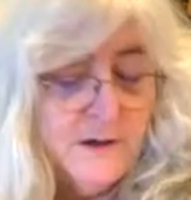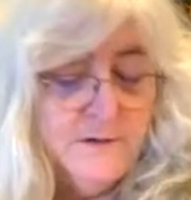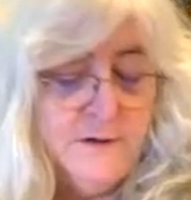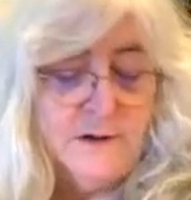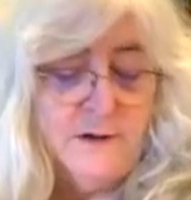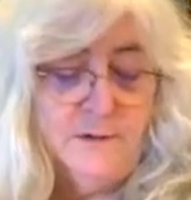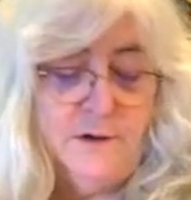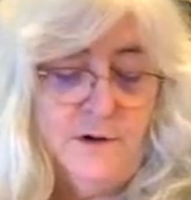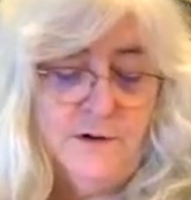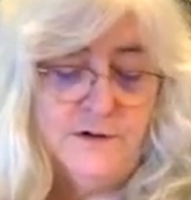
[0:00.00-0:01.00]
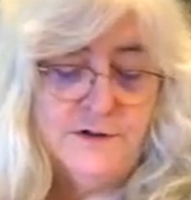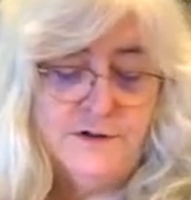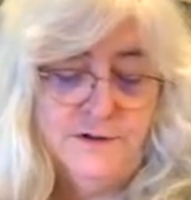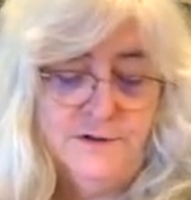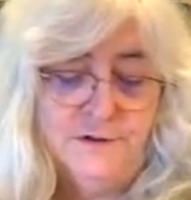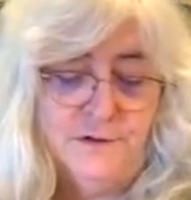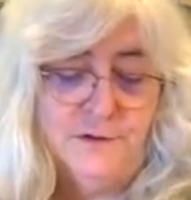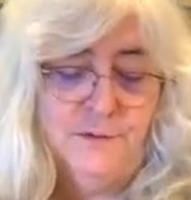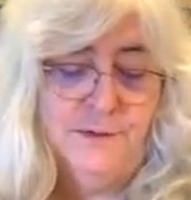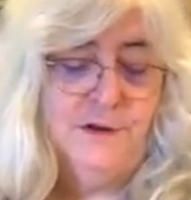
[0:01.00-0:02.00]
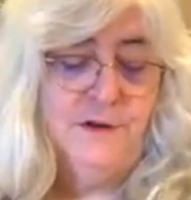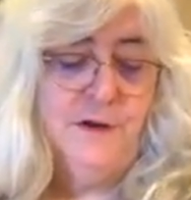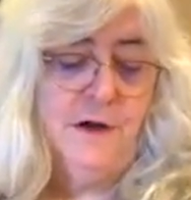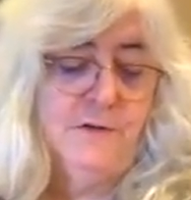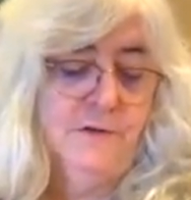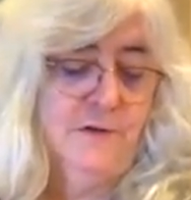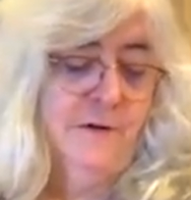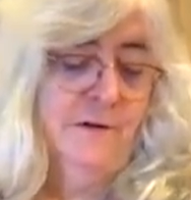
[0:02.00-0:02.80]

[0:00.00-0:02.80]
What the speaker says: Deco Large, little girl with the ducks.